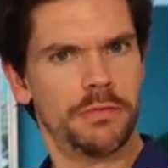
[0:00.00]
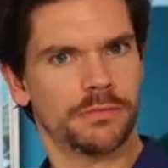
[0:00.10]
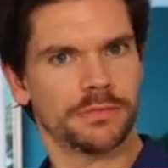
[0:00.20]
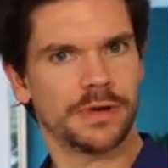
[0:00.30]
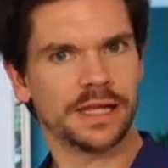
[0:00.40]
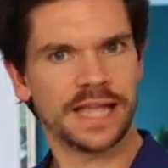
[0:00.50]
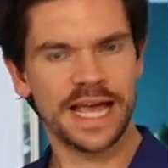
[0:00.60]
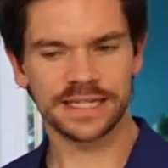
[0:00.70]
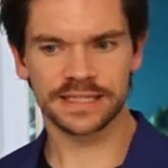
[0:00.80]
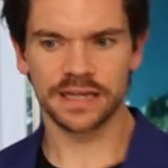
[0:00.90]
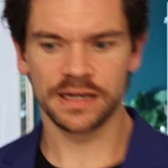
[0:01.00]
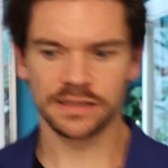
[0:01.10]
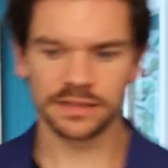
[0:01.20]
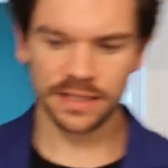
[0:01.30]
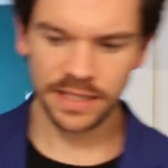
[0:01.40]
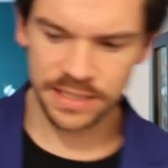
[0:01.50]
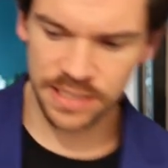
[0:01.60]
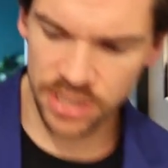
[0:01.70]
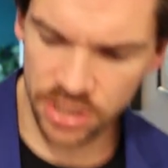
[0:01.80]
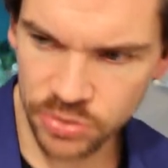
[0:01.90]
Oh, Alexa,
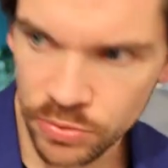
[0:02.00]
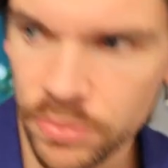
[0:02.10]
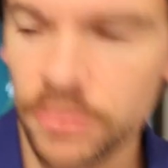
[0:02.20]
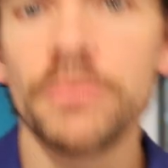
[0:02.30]
it's you.